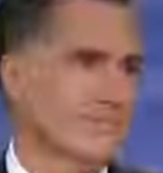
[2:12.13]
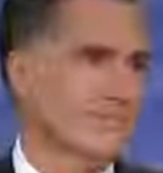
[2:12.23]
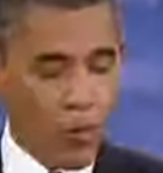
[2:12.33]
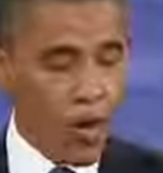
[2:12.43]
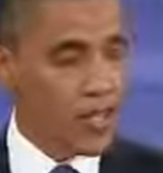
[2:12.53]

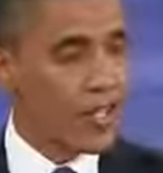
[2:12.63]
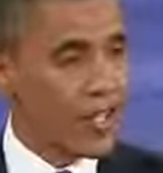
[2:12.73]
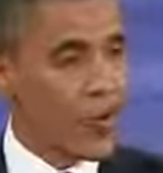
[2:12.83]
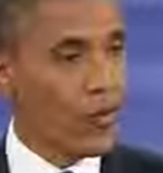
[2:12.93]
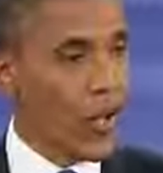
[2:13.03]
When I walked
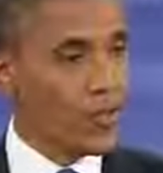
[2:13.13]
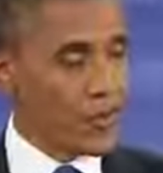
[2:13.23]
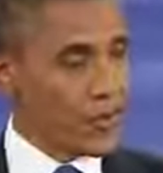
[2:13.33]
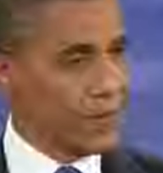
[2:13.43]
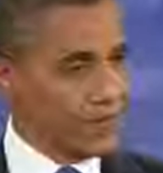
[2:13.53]
into the Oval
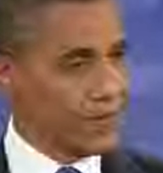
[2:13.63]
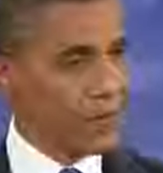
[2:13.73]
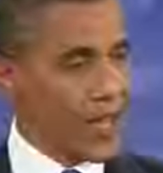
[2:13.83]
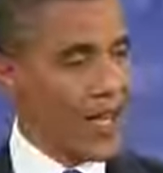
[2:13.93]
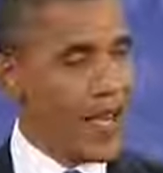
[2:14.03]
Office,
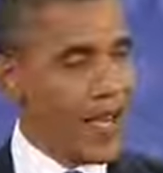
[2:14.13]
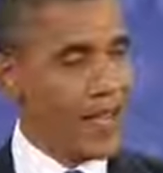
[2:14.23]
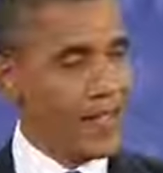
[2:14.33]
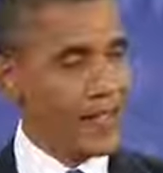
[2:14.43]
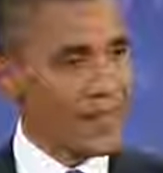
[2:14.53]
I
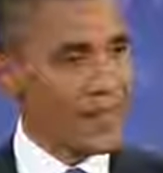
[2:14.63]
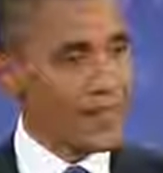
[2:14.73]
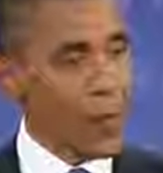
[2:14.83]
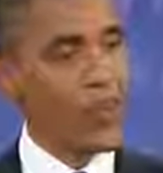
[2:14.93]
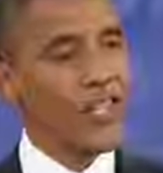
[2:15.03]

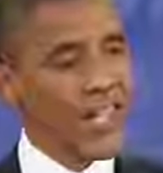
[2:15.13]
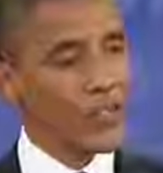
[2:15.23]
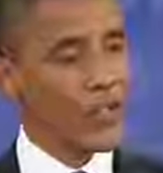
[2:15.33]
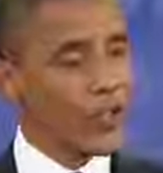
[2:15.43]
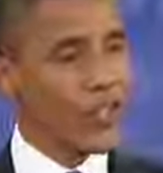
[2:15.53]
had more than
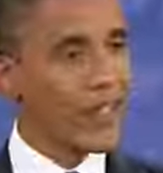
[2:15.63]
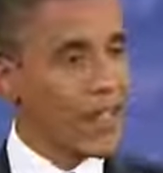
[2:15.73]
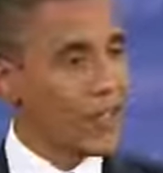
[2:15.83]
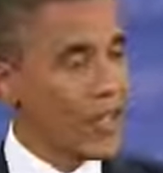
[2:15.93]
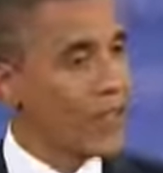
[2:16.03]
$1 trillion
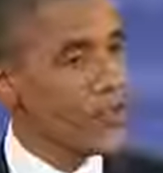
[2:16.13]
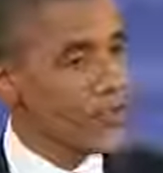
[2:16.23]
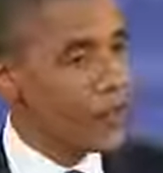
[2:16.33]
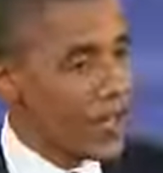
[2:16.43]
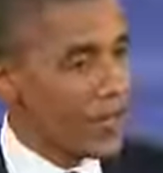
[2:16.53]

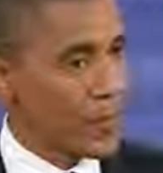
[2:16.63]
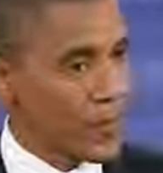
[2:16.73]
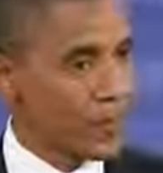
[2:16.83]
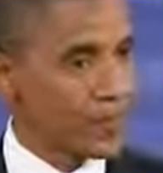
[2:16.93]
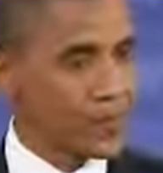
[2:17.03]
deficit greeting
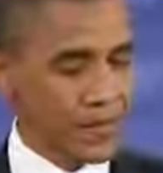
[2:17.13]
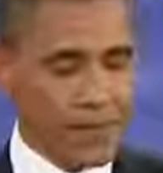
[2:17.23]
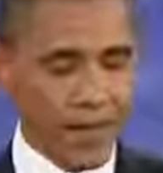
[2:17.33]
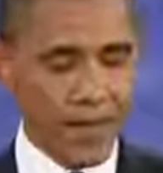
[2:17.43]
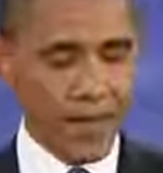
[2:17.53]
me.
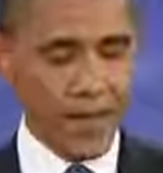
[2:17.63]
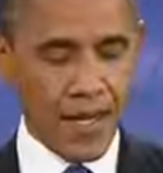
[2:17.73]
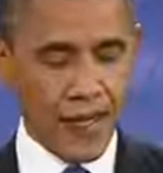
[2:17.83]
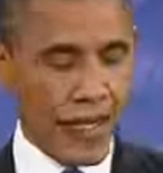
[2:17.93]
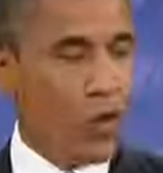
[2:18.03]

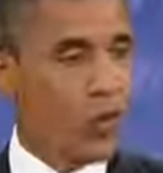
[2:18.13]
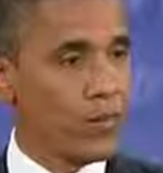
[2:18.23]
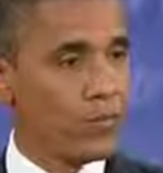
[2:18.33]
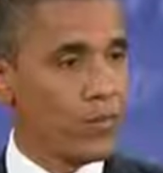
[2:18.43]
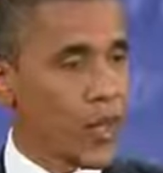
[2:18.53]
And we know
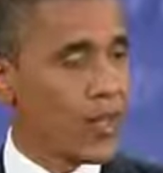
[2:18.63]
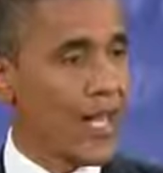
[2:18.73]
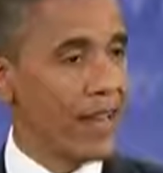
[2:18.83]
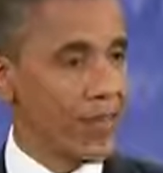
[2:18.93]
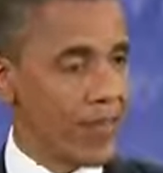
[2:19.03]
where
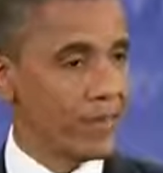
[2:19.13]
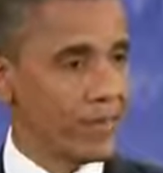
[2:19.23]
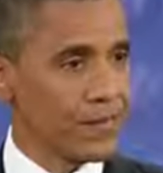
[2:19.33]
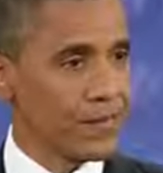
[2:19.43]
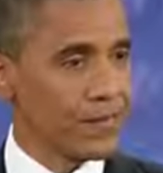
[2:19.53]
it came from.
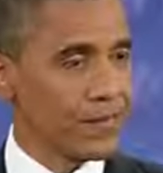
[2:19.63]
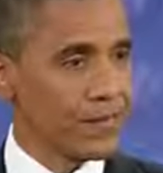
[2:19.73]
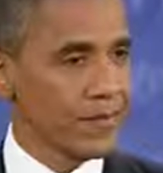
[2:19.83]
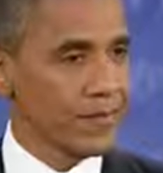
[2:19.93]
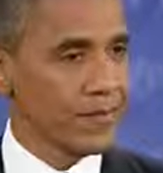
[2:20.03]

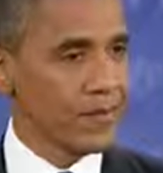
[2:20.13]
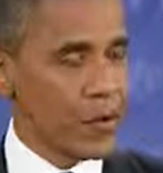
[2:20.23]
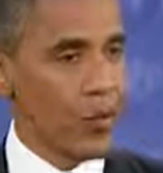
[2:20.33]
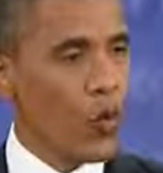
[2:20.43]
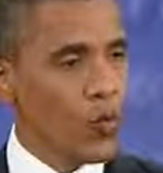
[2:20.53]

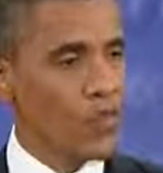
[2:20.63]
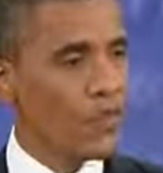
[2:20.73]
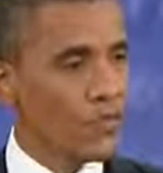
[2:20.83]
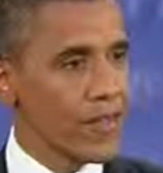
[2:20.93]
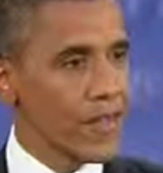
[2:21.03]
2
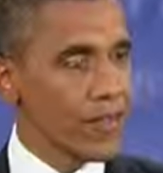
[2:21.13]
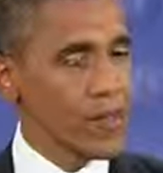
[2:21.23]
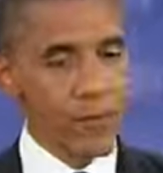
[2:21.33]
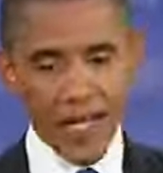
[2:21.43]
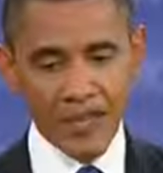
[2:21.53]
wars that
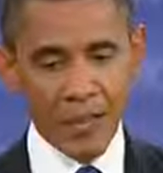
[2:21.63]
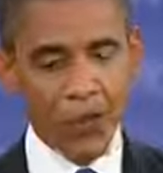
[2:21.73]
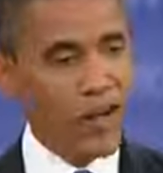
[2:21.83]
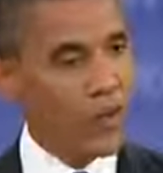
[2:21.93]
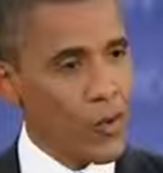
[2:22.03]
were paid
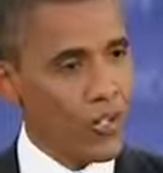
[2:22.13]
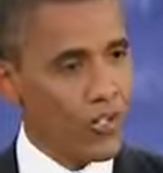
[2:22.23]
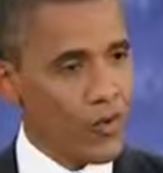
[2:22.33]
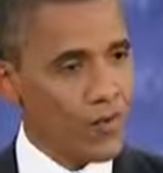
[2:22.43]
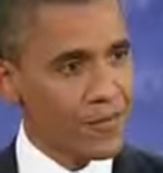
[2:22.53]
for on a
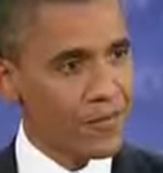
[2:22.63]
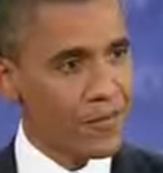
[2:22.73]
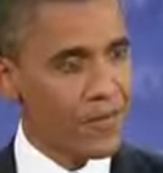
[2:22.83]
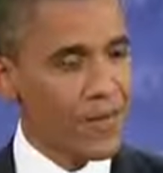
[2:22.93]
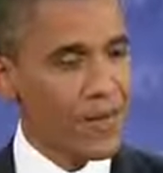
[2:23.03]
credit card,
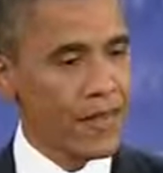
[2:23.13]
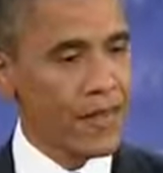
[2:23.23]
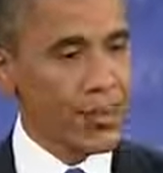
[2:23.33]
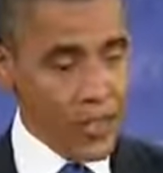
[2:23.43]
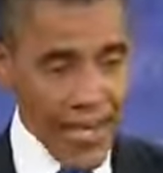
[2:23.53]

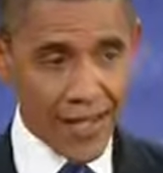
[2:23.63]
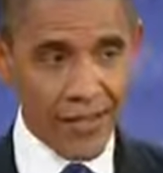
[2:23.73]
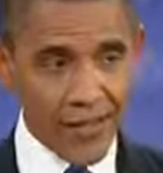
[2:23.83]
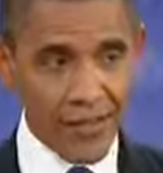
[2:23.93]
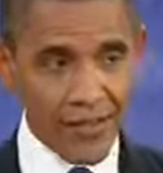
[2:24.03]
2
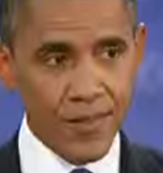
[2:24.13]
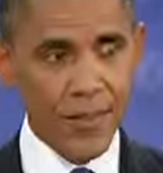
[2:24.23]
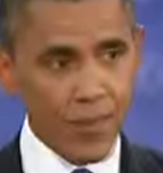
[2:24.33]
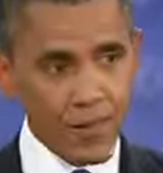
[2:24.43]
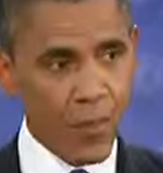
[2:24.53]
tax cuts
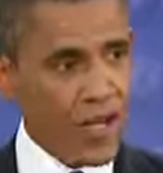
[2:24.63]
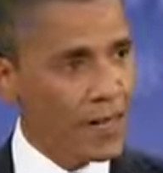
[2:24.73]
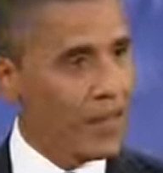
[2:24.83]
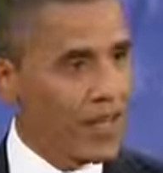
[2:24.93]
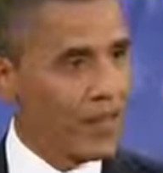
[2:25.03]
that were
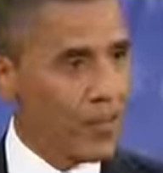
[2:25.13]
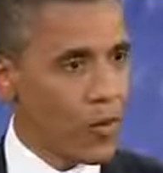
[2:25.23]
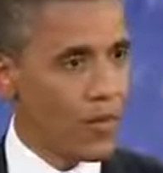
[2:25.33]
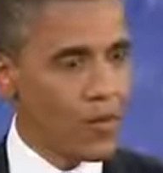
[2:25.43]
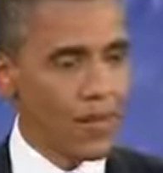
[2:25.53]
not paid
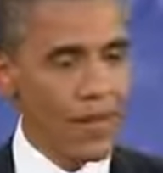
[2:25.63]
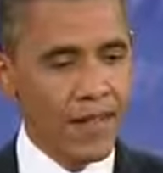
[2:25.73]
for,